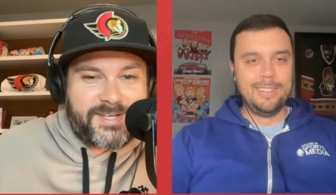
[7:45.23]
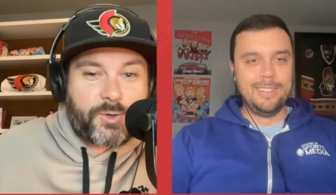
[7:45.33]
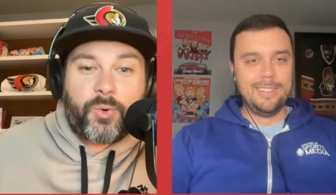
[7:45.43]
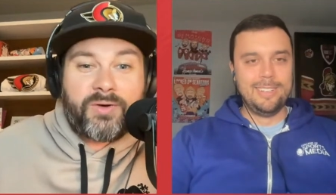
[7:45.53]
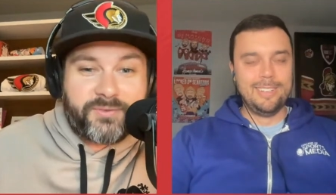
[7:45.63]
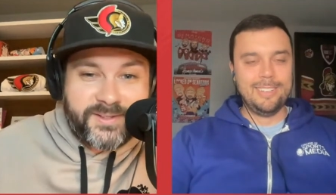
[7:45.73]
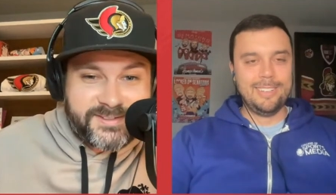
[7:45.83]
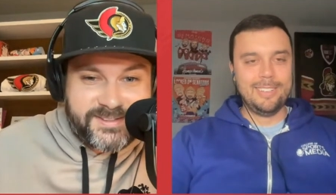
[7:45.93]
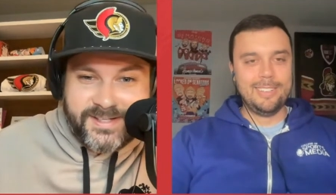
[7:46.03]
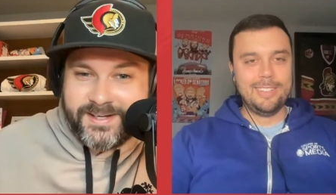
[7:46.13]
Speaker 1: the
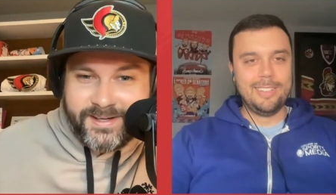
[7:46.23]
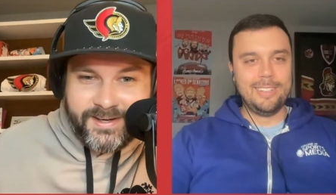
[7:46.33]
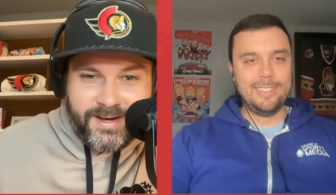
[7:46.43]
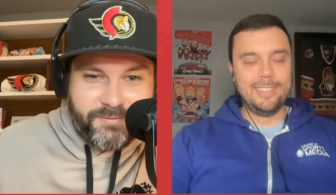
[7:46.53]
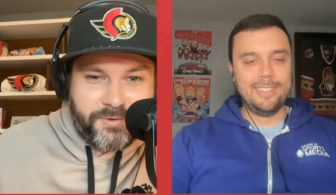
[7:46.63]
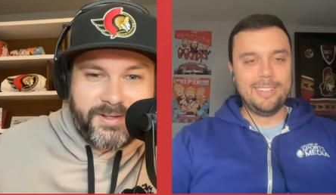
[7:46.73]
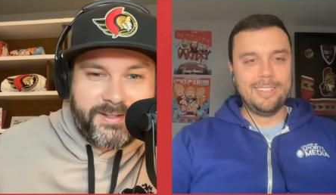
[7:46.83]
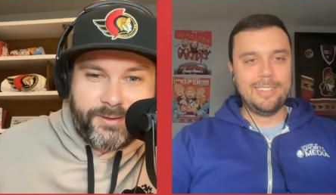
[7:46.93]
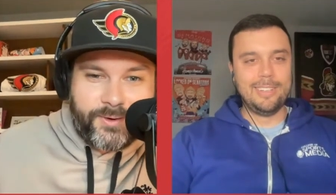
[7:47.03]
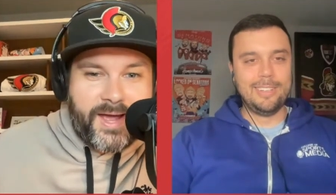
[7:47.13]
equivalency of
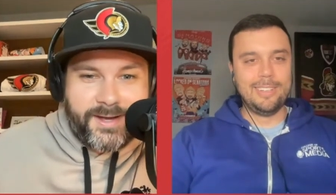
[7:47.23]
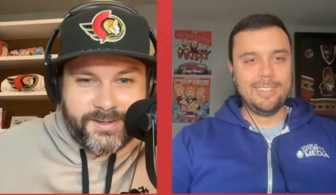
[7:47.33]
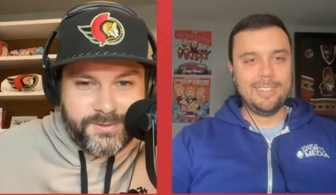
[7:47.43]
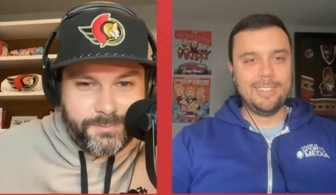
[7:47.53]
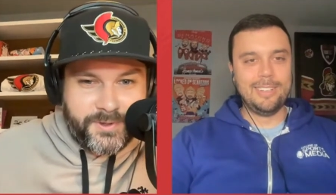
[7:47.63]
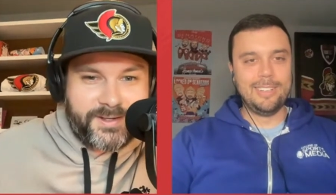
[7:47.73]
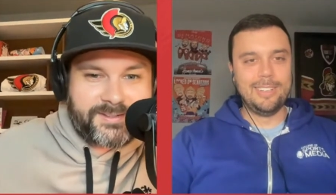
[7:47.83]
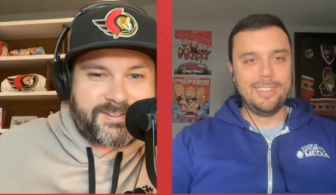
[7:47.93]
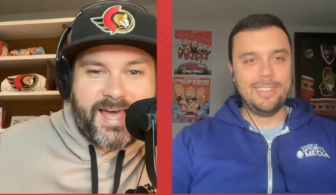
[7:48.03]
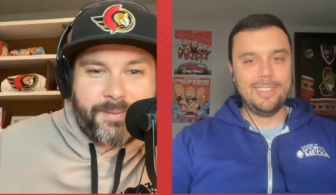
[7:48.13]
Ridly Greig putting
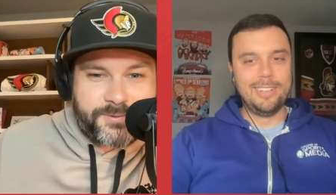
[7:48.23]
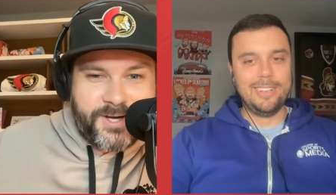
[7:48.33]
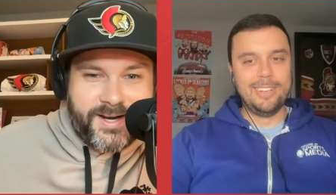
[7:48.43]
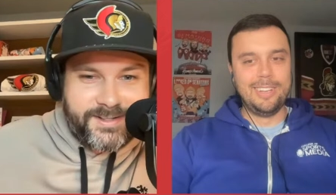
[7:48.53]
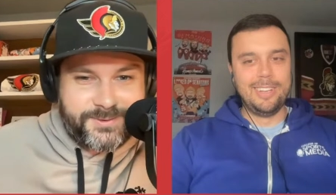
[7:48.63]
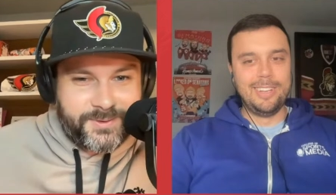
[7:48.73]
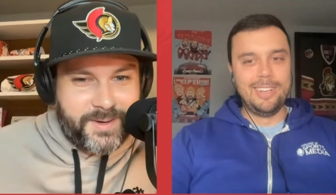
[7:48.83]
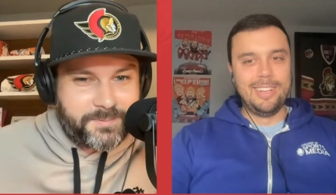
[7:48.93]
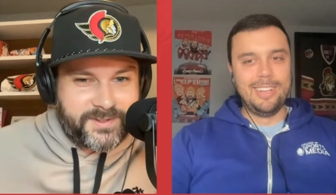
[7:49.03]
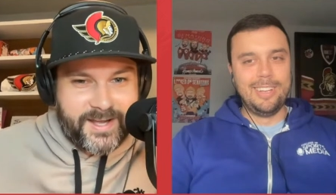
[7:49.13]
a slap shot into an
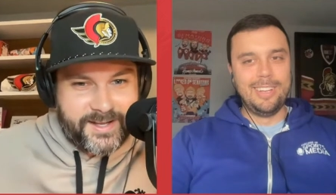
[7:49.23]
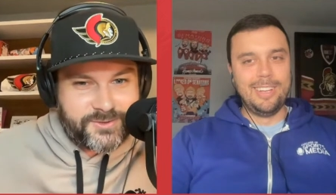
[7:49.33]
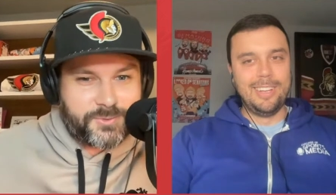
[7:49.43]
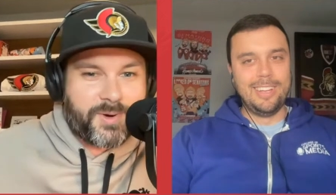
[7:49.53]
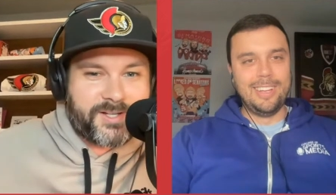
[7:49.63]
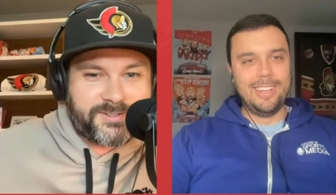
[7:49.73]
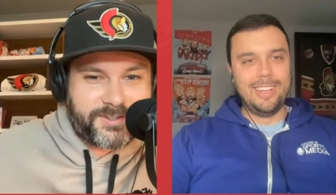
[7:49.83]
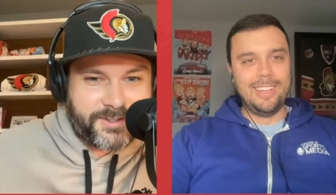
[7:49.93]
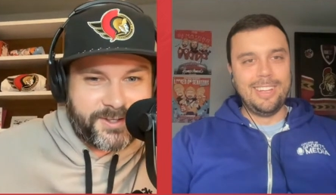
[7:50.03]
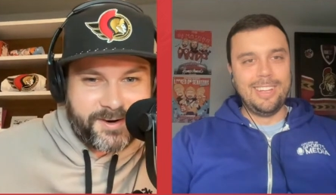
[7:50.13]
empty net two months
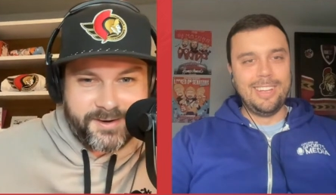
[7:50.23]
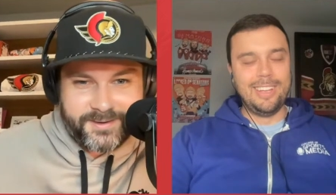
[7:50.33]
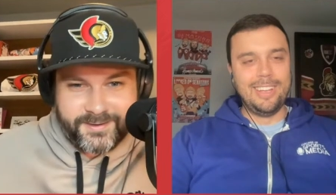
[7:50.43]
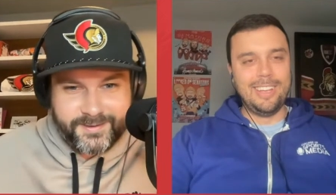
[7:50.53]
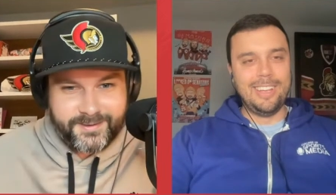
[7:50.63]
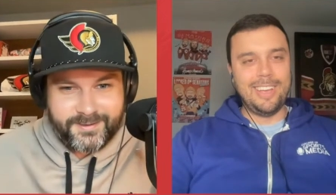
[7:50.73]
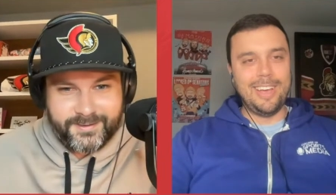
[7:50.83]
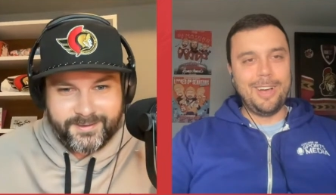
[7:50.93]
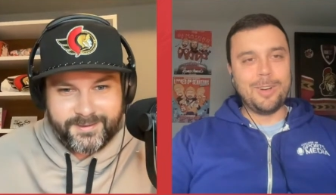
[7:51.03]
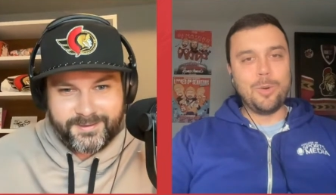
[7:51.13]
earlier?
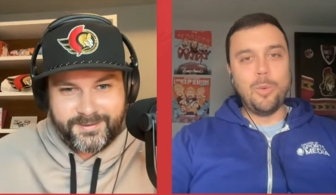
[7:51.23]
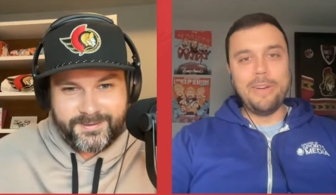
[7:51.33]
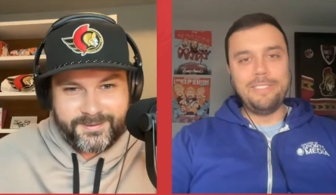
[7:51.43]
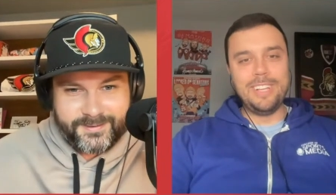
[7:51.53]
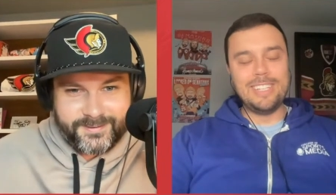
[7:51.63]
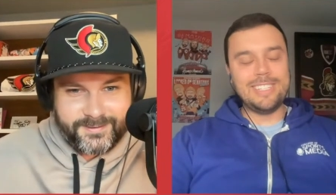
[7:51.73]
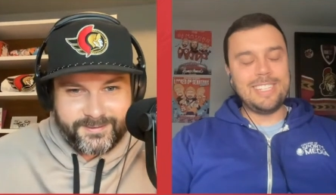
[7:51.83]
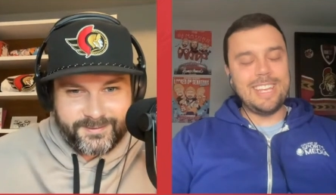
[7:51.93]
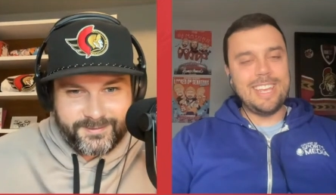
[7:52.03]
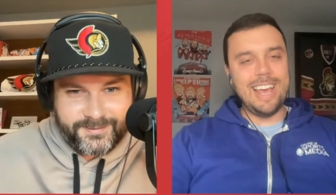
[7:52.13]

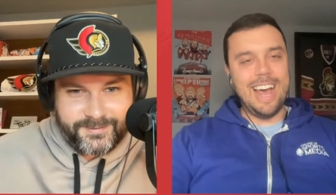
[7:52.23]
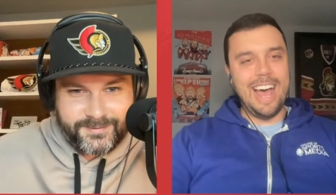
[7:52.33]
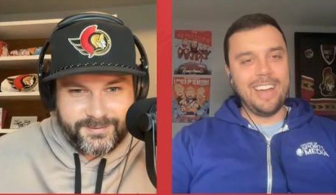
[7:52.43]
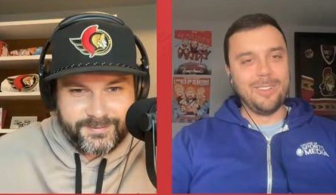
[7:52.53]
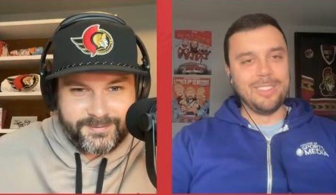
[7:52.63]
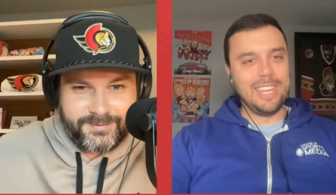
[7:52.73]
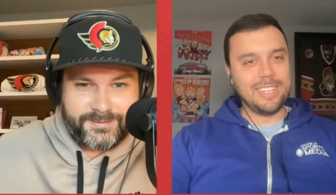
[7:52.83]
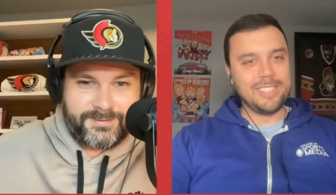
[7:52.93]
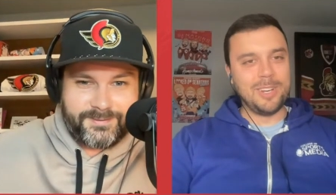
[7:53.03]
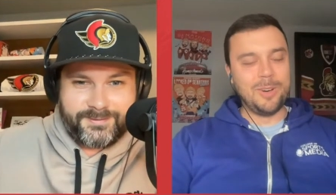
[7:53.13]
Speaker 2: Equivalency, I don't
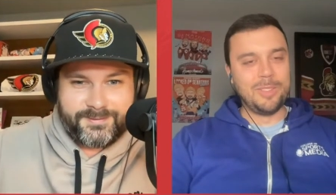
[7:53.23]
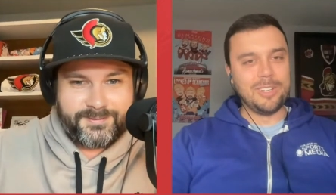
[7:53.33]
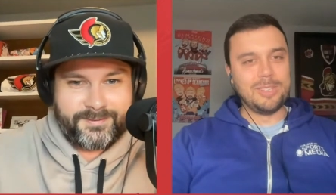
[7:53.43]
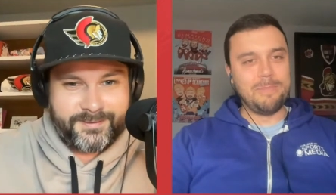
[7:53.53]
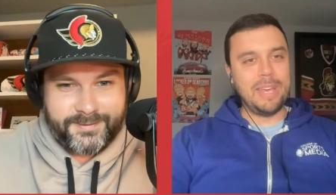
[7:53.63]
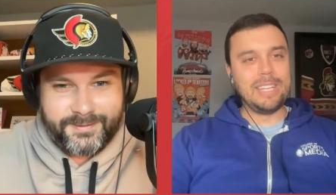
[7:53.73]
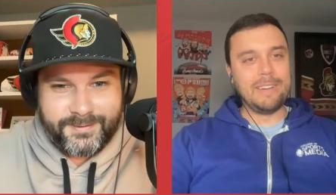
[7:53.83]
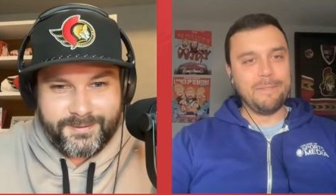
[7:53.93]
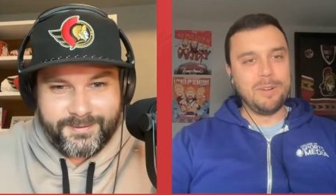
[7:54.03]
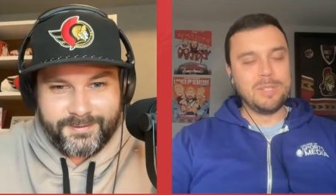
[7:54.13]
think so. There's a big
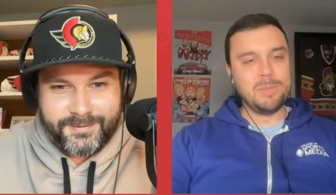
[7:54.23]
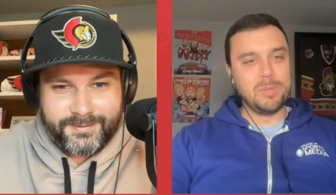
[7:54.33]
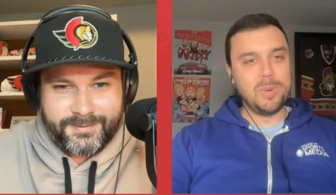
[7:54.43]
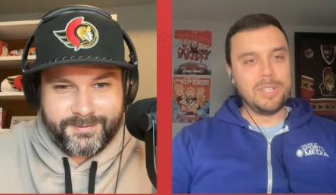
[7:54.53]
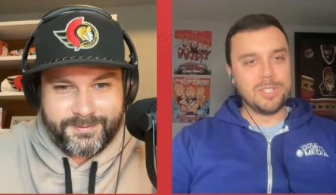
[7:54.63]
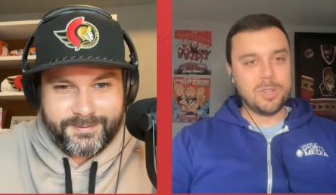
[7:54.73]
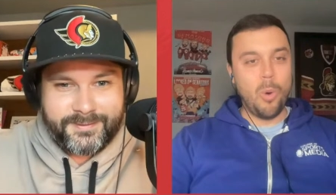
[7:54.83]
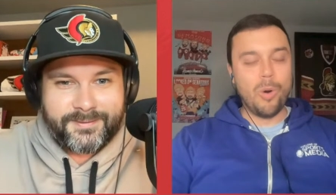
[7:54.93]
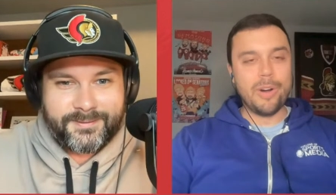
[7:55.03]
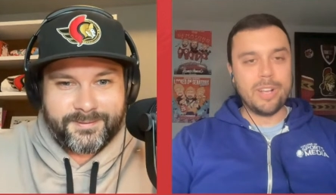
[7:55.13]
difference between
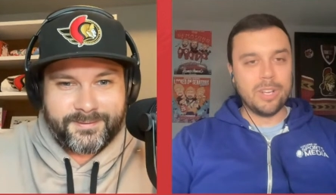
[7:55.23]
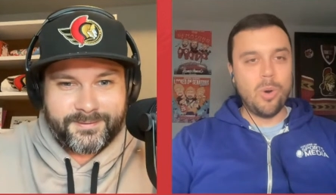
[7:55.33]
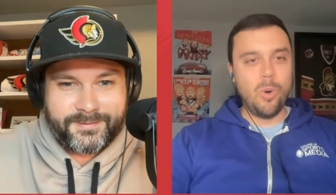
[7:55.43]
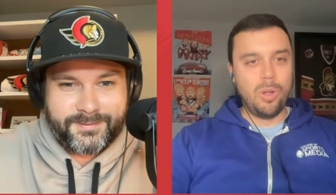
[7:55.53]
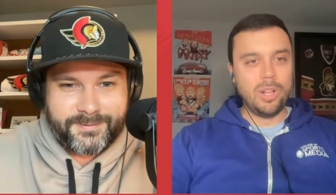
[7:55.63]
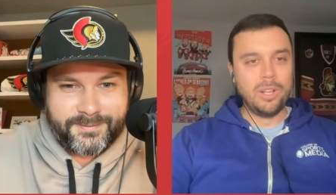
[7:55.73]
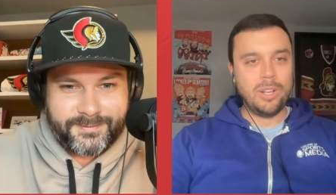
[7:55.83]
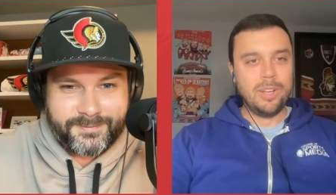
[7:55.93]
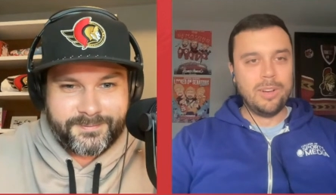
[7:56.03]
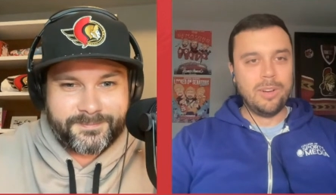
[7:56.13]
scoring a goal
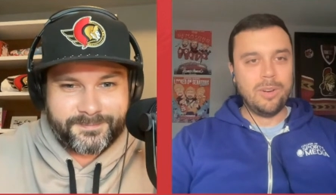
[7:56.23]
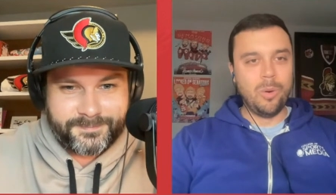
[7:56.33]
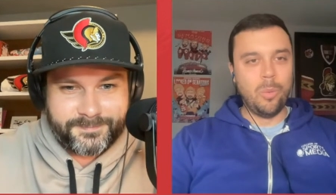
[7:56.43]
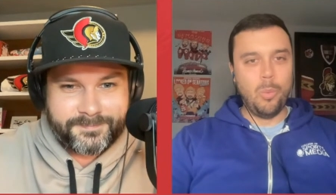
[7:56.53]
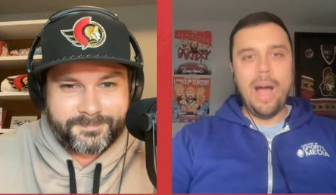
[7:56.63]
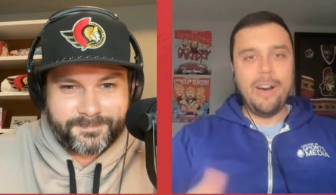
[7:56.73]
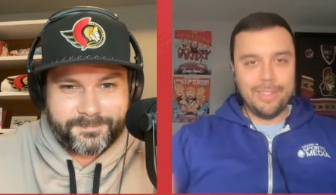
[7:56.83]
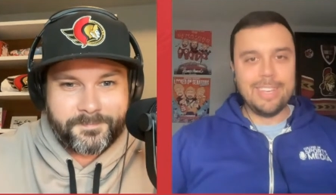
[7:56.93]
while